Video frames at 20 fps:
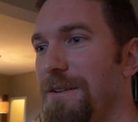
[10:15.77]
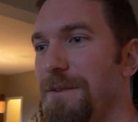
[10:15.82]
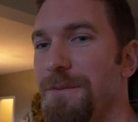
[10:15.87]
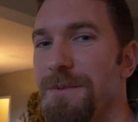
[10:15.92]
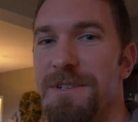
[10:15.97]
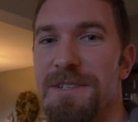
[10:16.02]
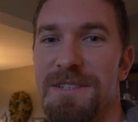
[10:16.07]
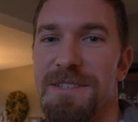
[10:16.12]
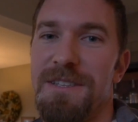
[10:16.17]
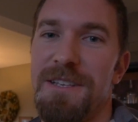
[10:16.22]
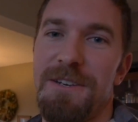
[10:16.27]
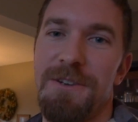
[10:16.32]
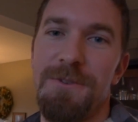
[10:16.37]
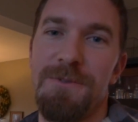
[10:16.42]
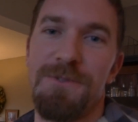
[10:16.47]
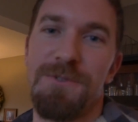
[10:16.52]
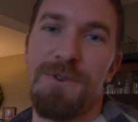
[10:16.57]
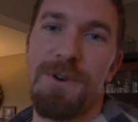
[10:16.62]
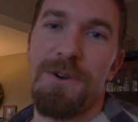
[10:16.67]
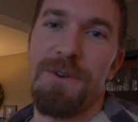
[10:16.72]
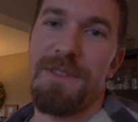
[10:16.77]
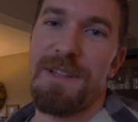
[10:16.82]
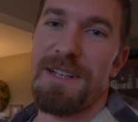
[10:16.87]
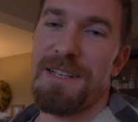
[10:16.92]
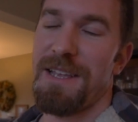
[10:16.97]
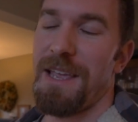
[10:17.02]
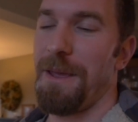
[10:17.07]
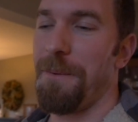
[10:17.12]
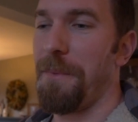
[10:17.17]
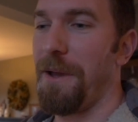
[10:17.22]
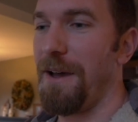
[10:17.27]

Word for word: which is the new drone that came